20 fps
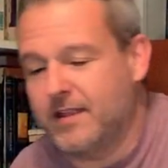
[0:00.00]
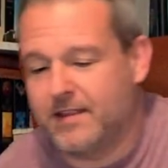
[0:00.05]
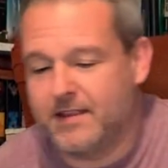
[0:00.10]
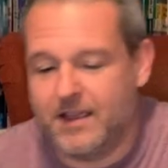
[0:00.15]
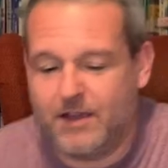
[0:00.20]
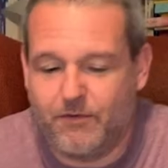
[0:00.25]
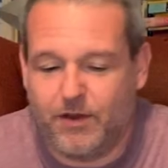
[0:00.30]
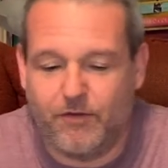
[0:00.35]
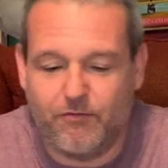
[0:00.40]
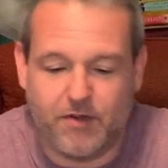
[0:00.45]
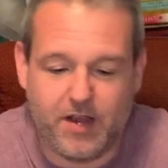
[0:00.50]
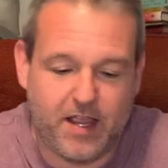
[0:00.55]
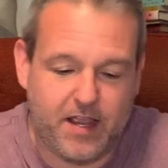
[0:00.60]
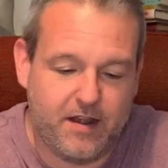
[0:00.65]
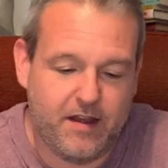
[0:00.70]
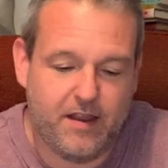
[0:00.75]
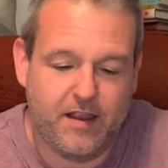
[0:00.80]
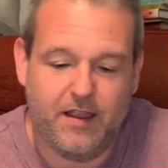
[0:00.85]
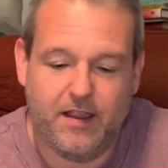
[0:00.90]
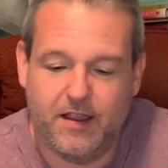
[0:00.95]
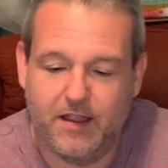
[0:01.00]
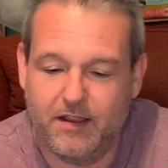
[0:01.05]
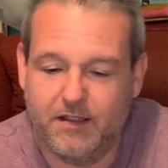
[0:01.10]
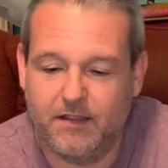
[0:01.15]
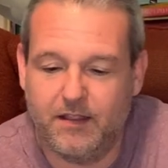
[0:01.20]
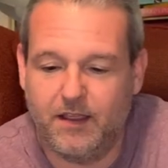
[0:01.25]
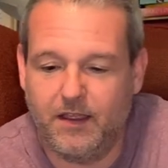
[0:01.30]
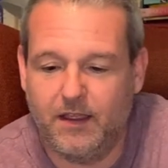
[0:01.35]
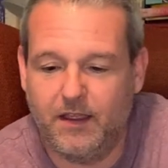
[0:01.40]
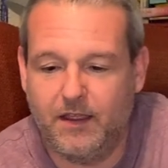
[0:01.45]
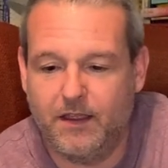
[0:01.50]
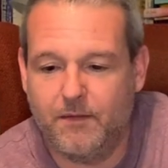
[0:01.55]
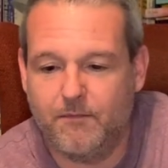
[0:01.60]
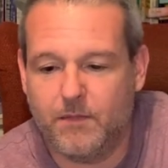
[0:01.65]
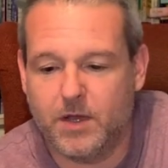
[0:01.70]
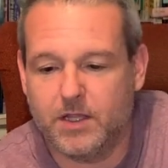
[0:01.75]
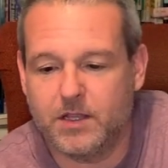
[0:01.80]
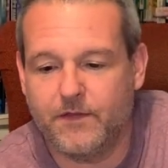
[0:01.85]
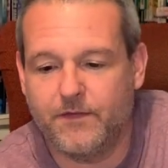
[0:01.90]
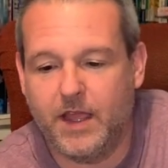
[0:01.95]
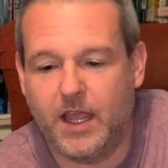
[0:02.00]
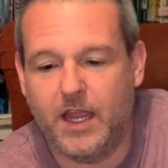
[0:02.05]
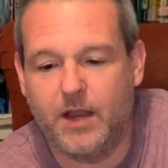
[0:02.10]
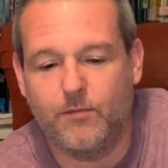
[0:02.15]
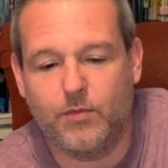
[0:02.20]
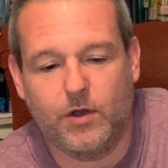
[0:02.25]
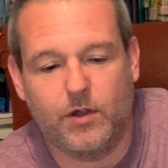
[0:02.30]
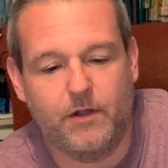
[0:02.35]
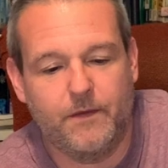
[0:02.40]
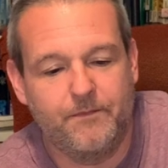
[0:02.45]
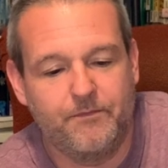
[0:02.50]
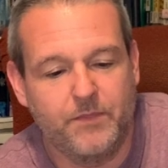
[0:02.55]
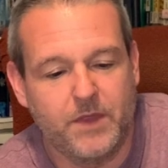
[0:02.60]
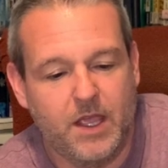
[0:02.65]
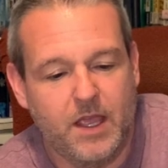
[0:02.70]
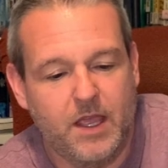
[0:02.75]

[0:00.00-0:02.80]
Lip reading: that we read in the month of April